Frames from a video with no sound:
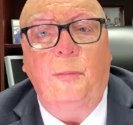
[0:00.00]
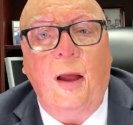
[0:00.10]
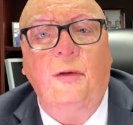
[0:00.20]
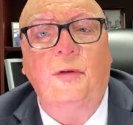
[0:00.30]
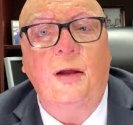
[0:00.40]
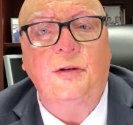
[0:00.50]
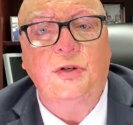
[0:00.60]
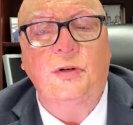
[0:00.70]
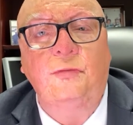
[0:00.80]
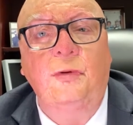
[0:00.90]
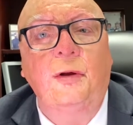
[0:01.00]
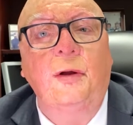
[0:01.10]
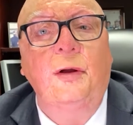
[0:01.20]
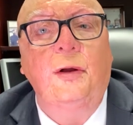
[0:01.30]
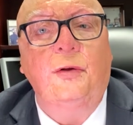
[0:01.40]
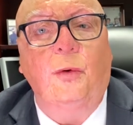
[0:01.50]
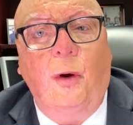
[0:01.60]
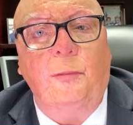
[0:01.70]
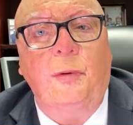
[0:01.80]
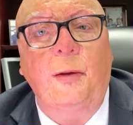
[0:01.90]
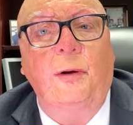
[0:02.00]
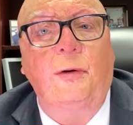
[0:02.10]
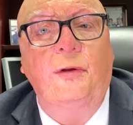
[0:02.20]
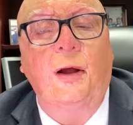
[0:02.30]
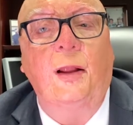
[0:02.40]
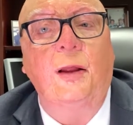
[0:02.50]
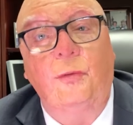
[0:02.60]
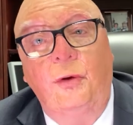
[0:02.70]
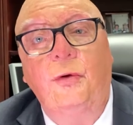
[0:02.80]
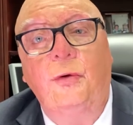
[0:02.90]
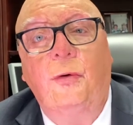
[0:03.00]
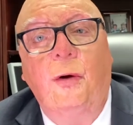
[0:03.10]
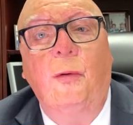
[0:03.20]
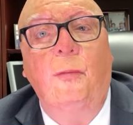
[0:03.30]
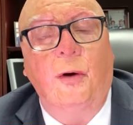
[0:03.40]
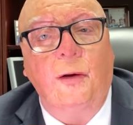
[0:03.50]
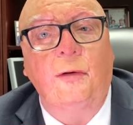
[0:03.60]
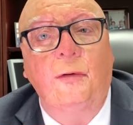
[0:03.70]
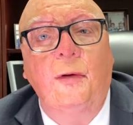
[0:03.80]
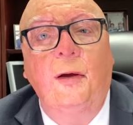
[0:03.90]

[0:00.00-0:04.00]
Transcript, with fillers: Pay attention to what people are telling you and do your homework.